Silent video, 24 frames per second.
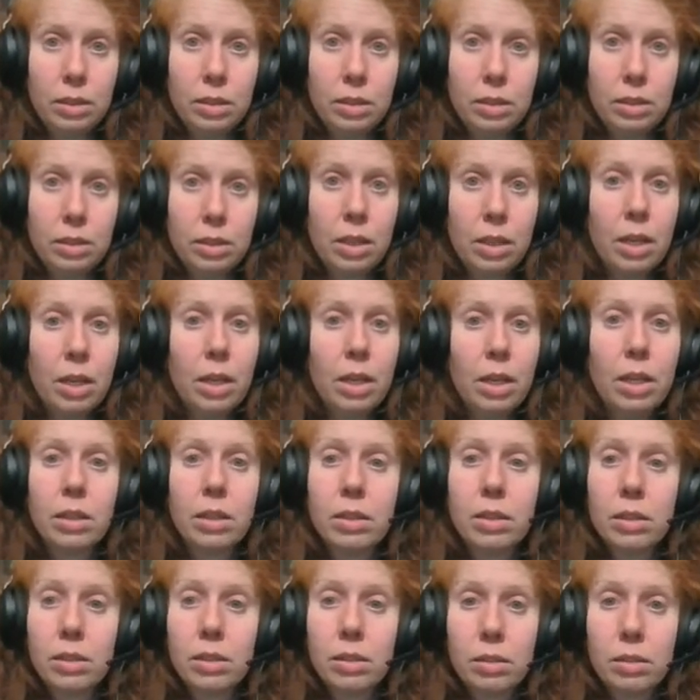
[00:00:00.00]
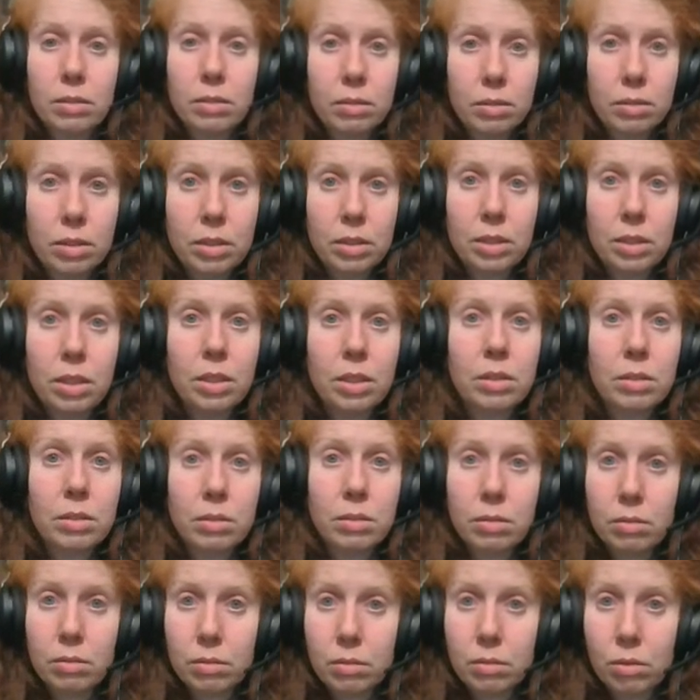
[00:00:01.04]
okay, it's in
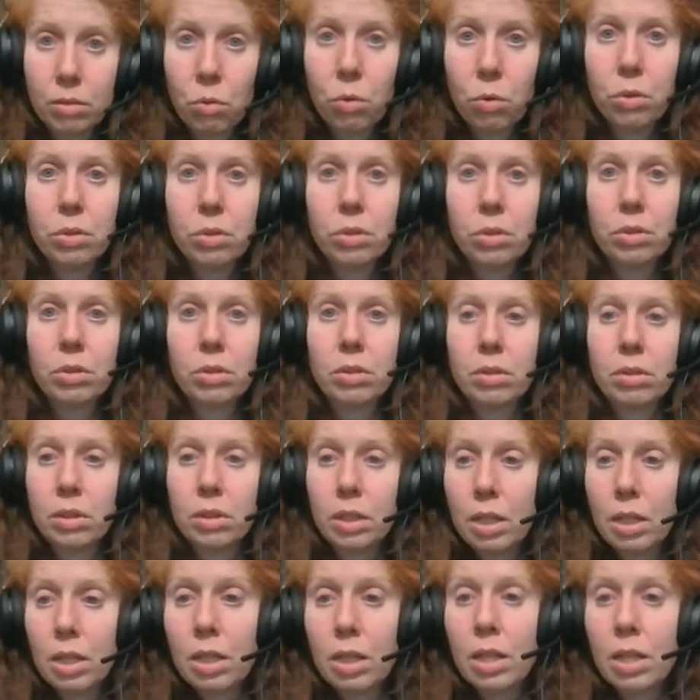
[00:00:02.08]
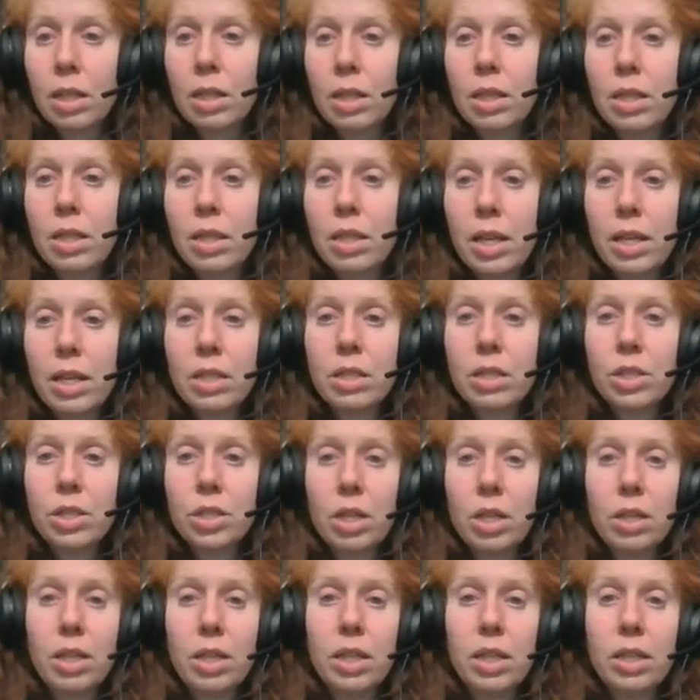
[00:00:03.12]
order. Then
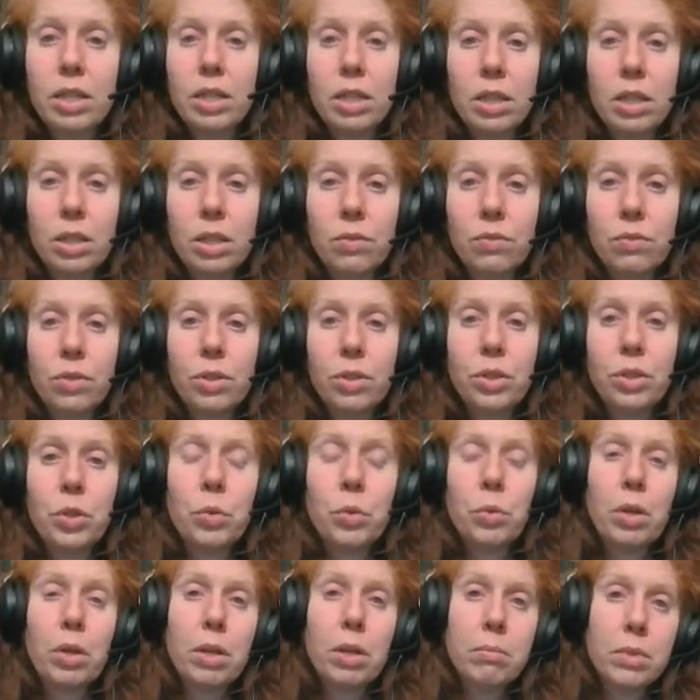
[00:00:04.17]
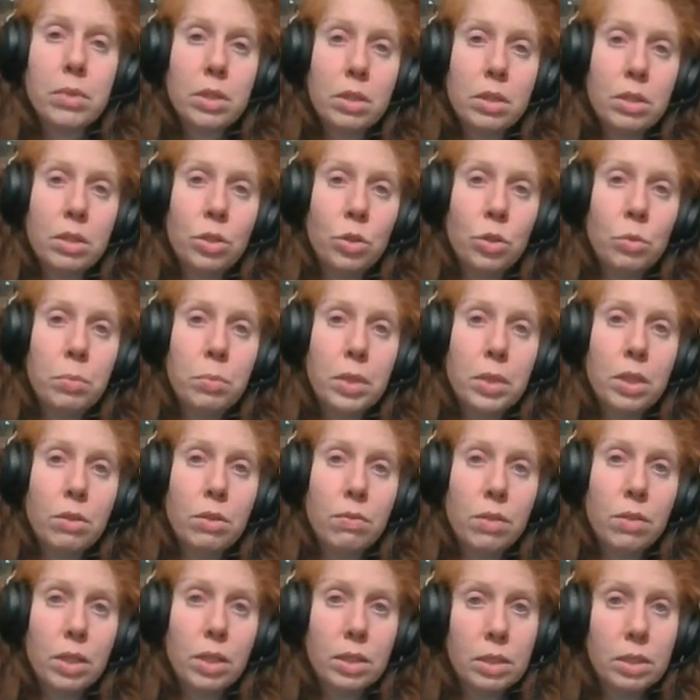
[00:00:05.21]
shall they deliver you up to be
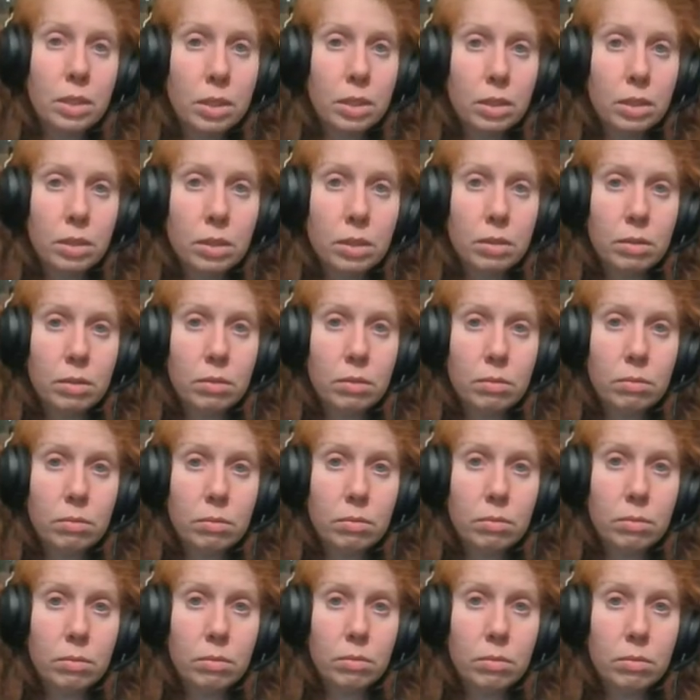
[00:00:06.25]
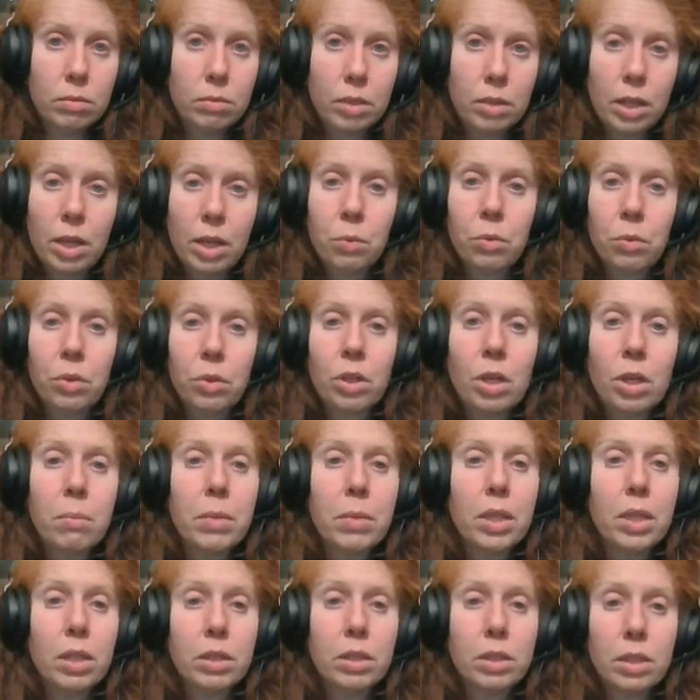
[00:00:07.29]
afflicted. Okay, we're
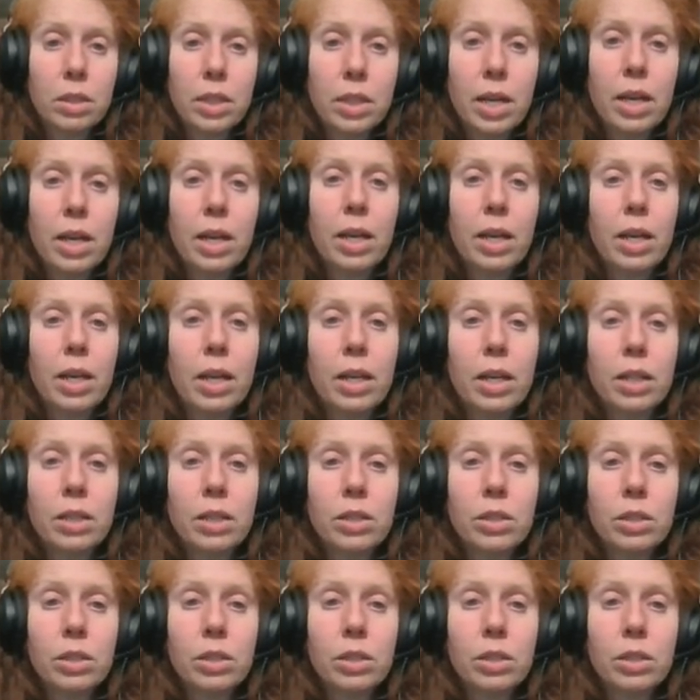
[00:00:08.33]
coming into that. And